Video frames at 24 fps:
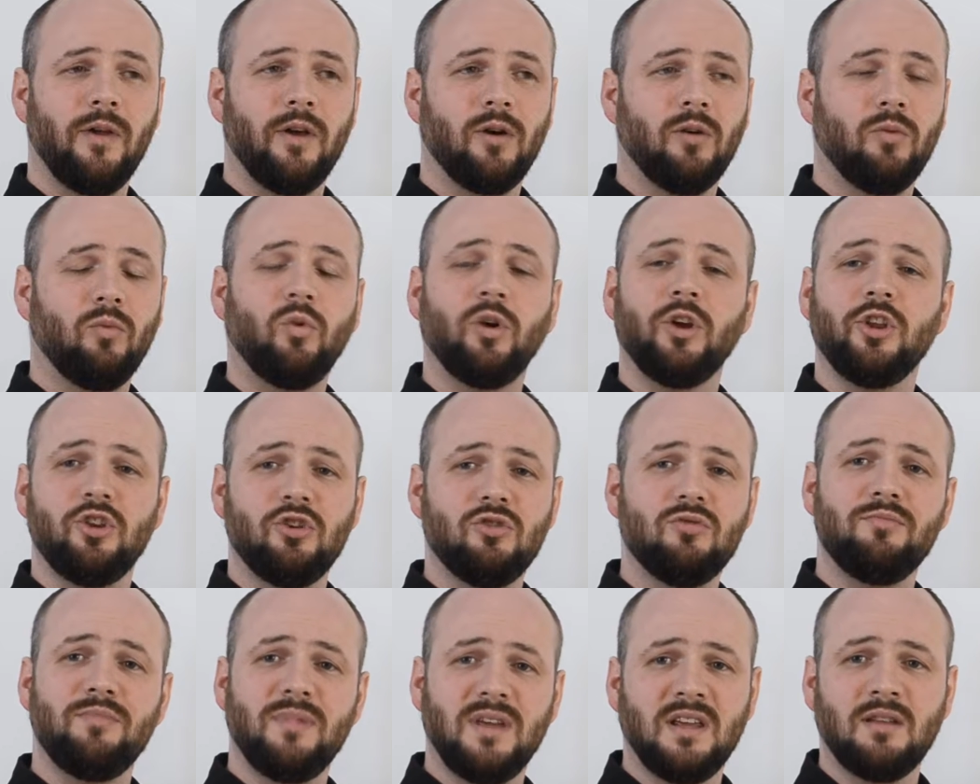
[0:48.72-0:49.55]
what
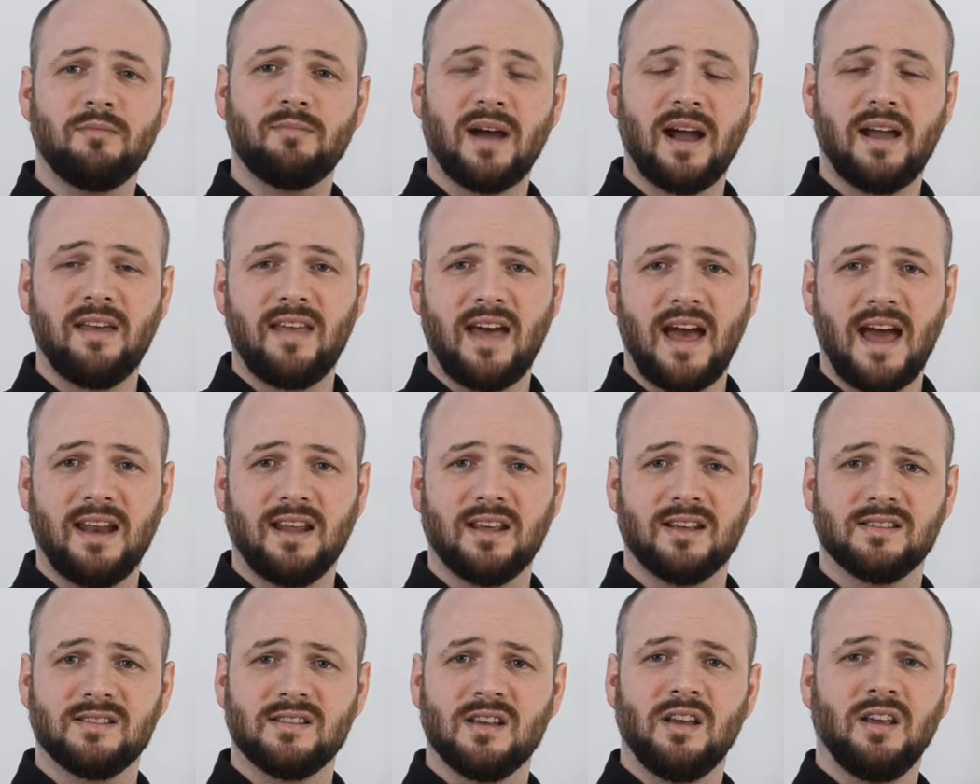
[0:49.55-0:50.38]
you mean by that
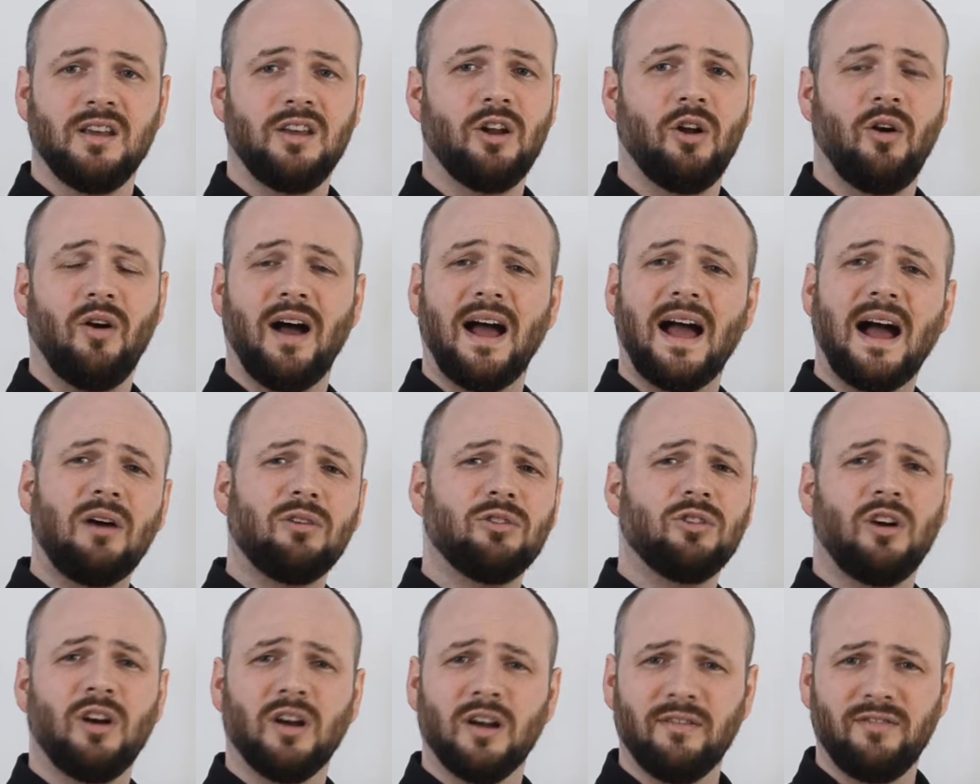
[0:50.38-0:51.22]
is, how
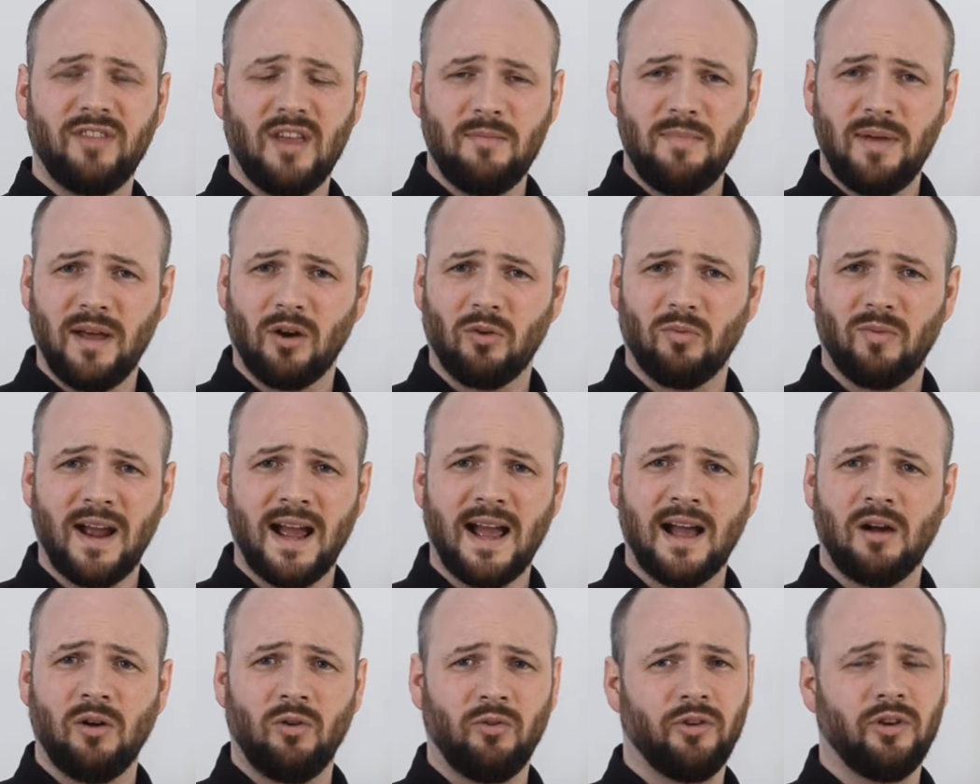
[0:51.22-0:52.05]
long have they been
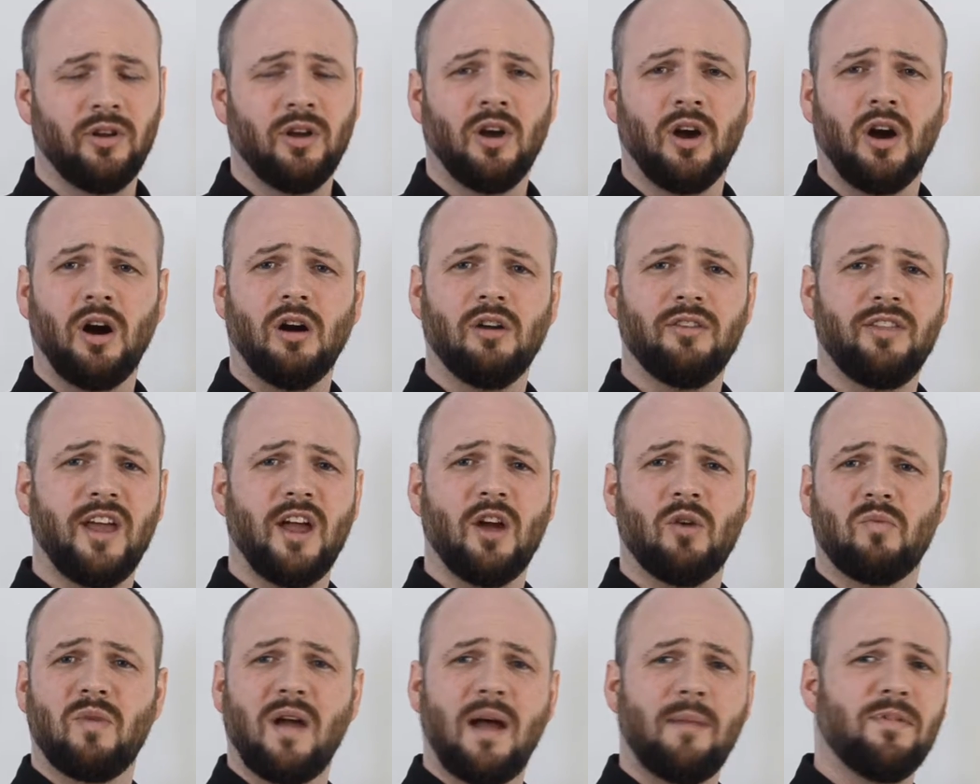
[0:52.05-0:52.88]
around? Are they
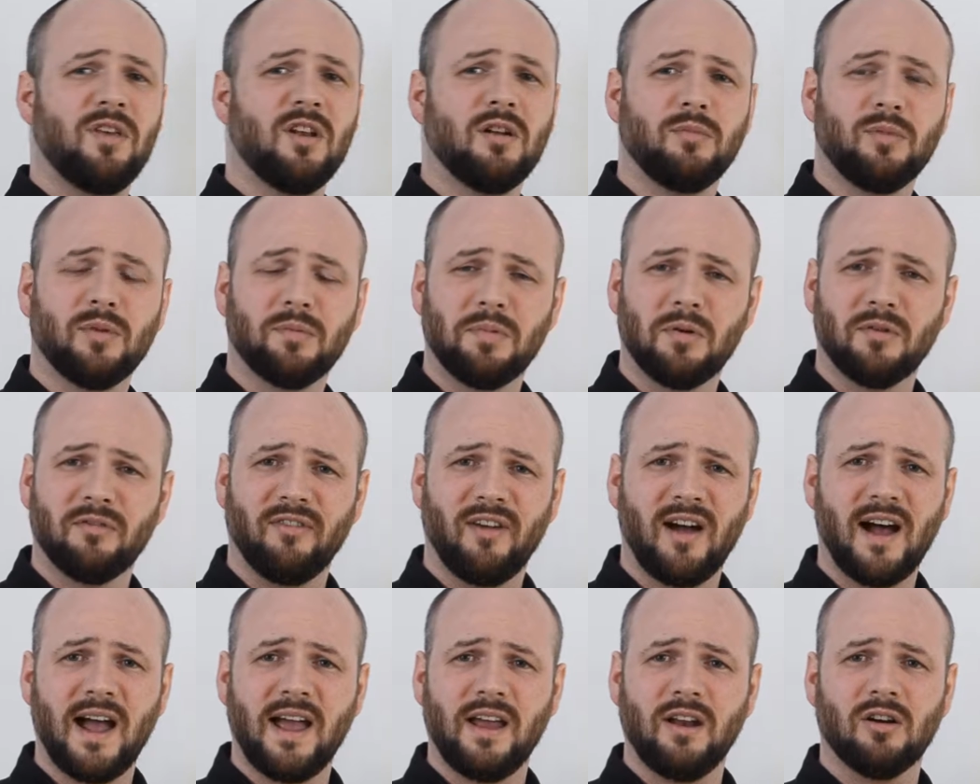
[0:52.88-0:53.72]
a reputable
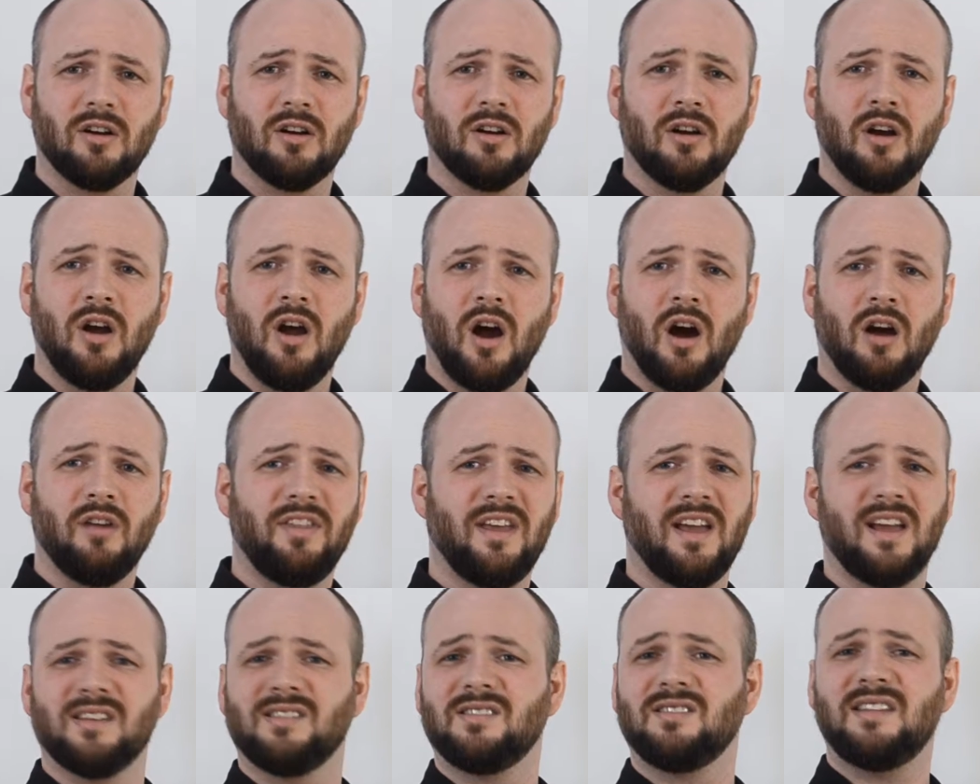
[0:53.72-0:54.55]
provider? Are
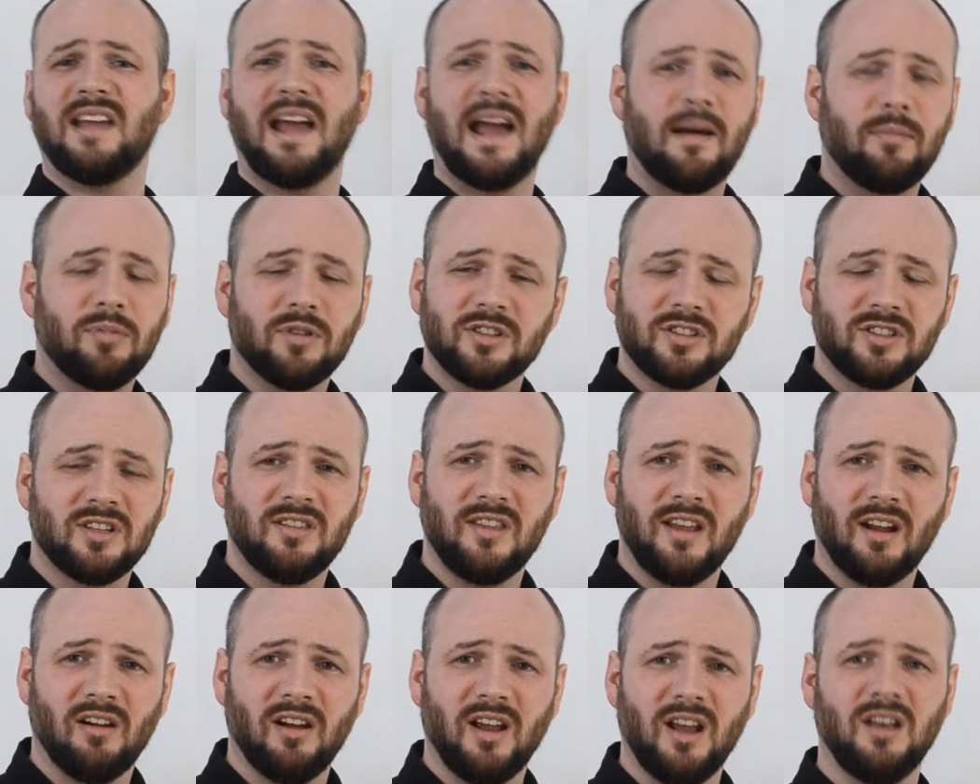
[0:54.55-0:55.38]
they established
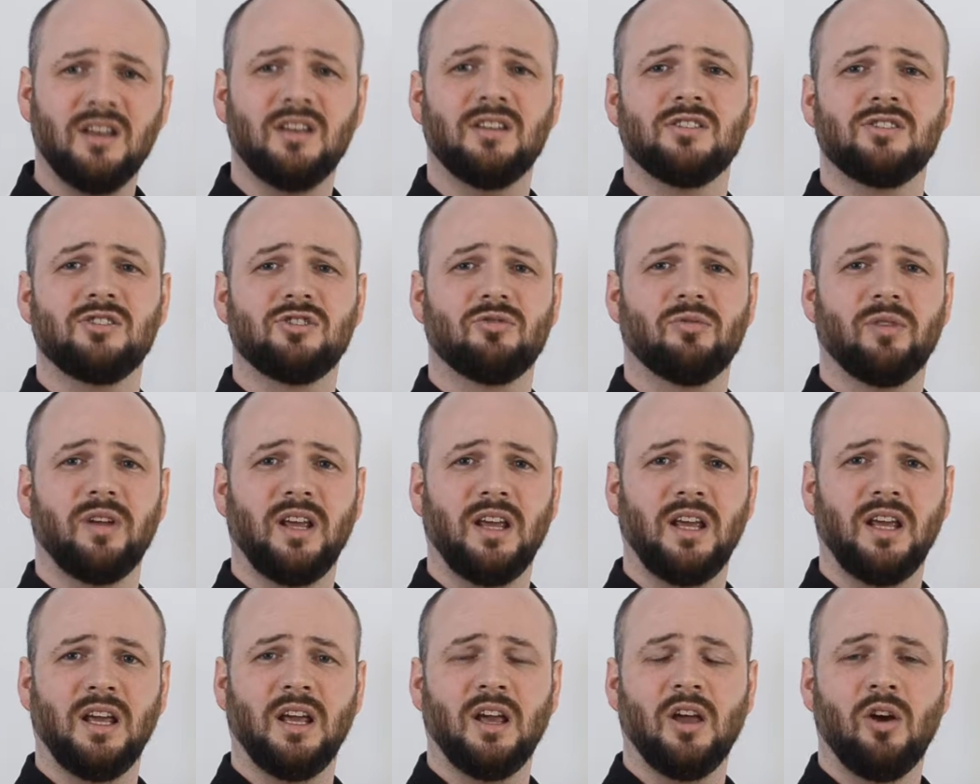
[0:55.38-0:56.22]
in their
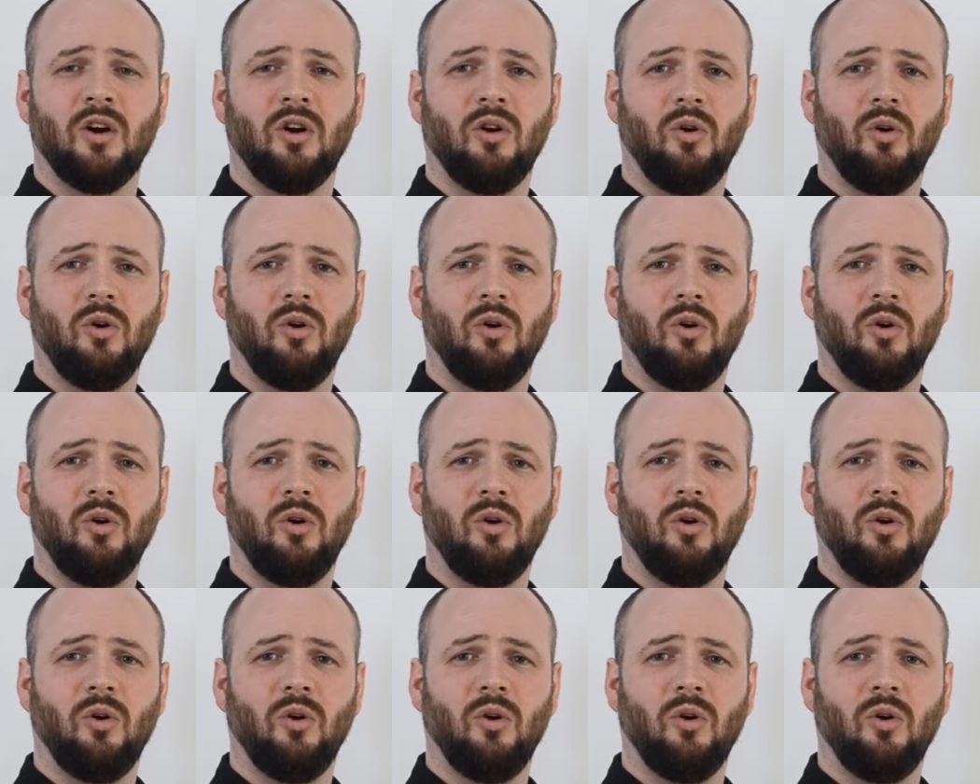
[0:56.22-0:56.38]
industry?